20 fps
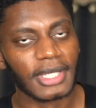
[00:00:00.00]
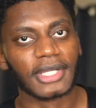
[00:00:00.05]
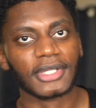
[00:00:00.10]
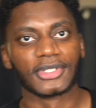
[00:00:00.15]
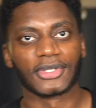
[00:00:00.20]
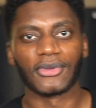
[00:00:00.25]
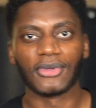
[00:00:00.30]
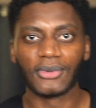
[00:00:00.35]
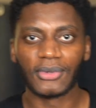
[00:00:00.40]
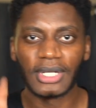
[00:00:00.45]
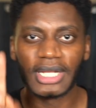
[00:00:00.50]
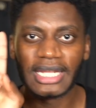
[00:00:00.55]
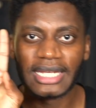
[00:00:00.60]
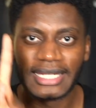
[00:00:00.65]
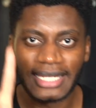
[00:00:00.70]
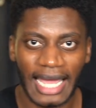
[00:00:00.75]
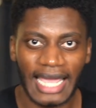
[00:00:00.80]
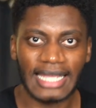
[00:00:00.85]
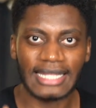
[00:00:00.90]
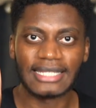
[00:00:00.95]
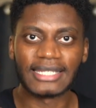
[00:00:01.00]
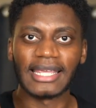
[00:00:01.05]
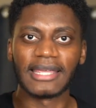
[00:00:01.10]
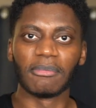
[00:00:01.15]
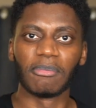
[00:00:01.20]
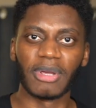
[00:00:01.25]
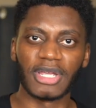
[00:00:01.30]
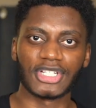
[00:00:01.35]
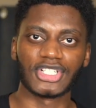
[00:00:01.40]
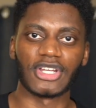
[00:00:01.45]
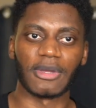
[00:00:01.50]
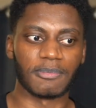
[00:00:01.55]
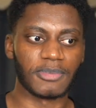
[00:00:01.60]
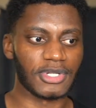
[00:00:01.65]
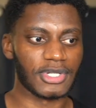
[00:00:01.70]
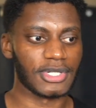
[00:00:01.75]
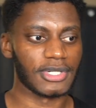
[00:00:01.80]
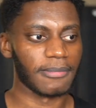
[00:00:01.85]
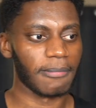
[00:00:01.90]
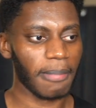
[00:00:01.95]
So you need knights and
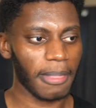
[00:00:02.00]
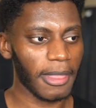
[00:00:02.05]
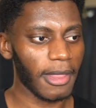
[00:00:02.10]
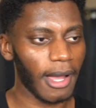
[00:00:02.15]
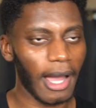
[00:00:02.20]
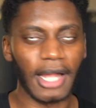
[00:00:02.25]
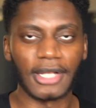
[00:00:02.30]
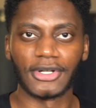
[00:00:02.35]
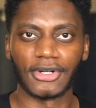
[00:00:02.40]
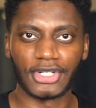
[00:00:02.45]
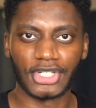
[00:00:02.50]
bishops on your